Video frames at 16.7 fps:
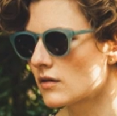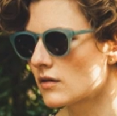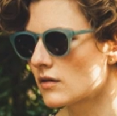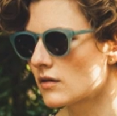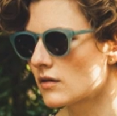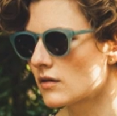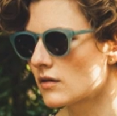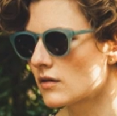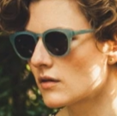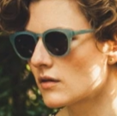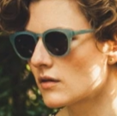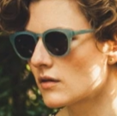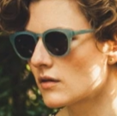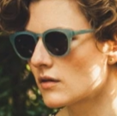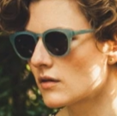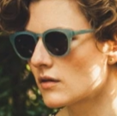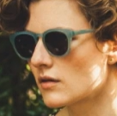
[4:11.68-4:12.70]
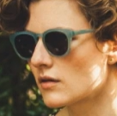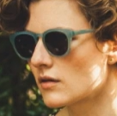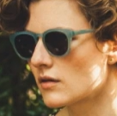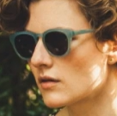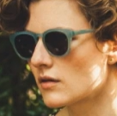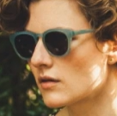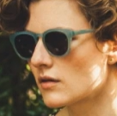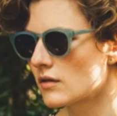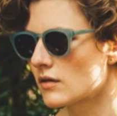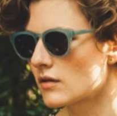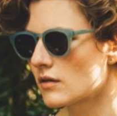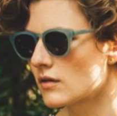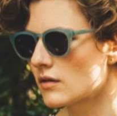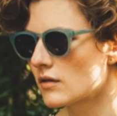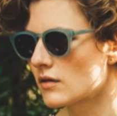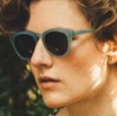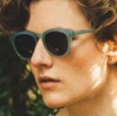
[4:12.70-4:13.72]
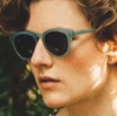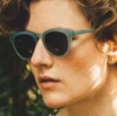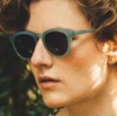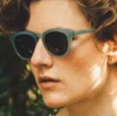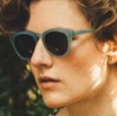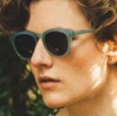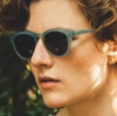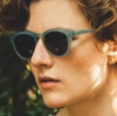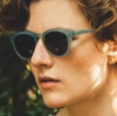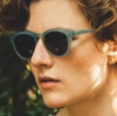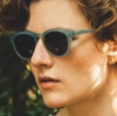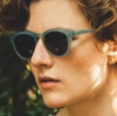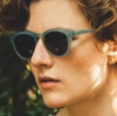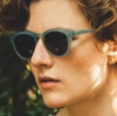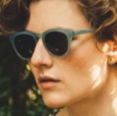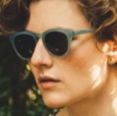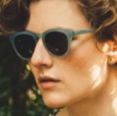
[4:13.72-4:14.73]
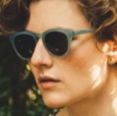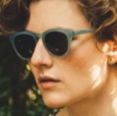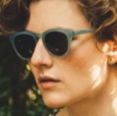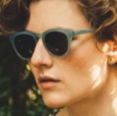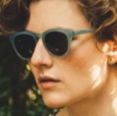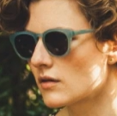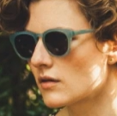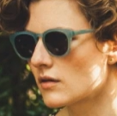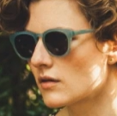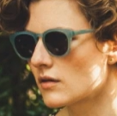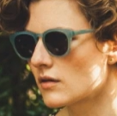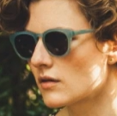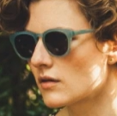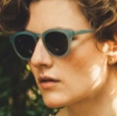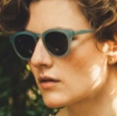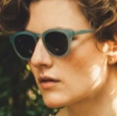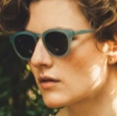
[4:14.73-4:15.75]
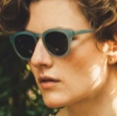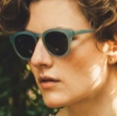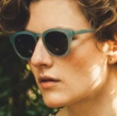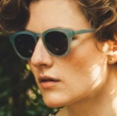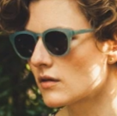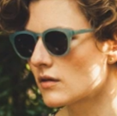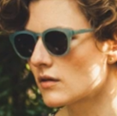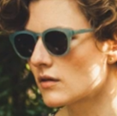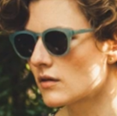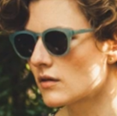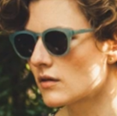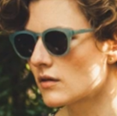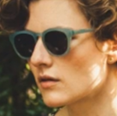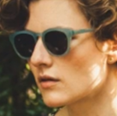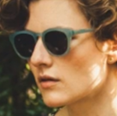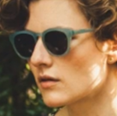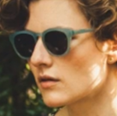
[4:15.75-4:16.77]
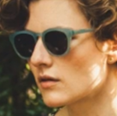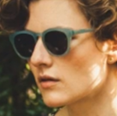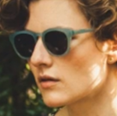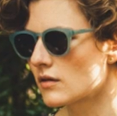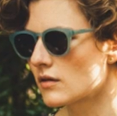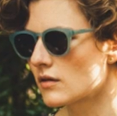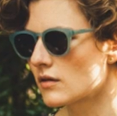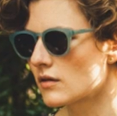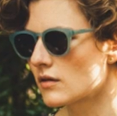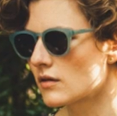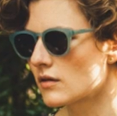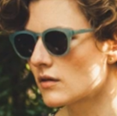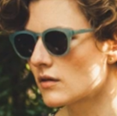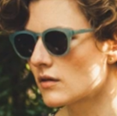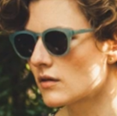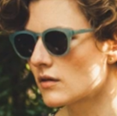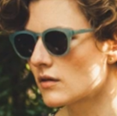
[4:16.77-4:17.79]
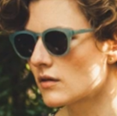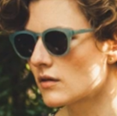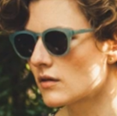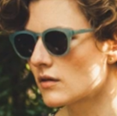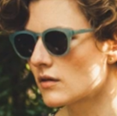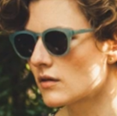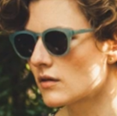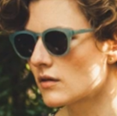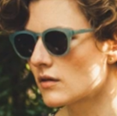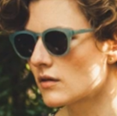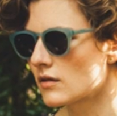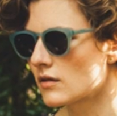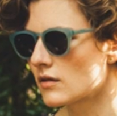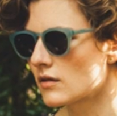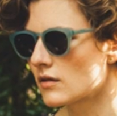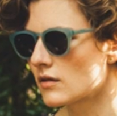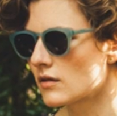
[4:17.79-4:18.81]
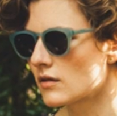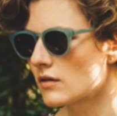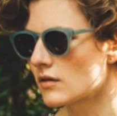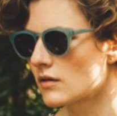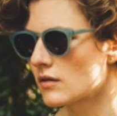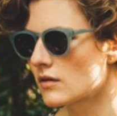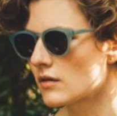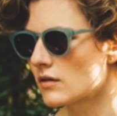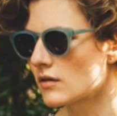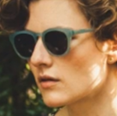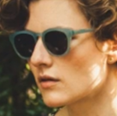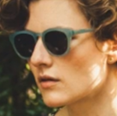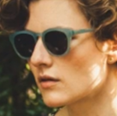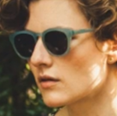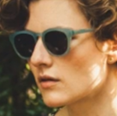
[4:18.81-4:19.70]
The face doesn't move, so there is nothing to read.